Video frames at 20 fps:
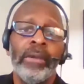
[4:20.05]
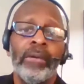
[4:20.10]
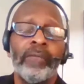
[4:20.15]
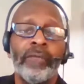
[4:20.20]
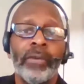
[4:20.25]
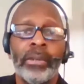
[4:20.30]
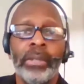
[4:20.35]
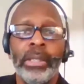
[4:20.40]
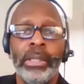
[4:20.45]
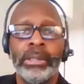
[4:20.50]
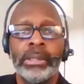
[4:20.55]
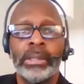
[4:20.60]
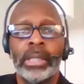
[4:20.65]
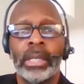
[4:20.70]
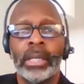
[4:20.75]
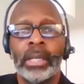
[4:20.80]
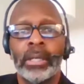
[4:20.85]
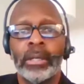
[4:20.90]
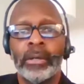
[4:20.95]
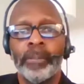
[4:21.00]
for these
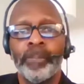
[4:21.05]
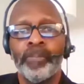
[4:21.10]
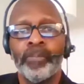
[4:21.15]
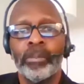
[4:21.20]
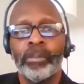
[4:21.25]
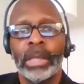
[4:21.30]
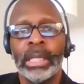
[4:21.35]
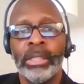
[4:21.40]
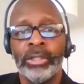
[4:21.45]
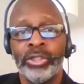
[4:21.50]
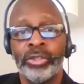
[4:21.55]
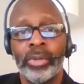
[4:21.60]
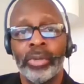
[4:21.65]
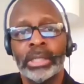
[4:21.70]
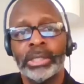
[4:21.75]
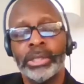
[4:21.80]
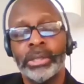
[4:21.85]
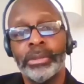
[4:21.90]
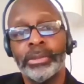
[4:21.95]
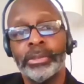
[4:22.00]

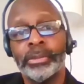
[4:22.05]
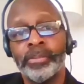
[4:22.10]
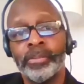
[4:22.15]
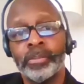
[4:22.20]
instructions.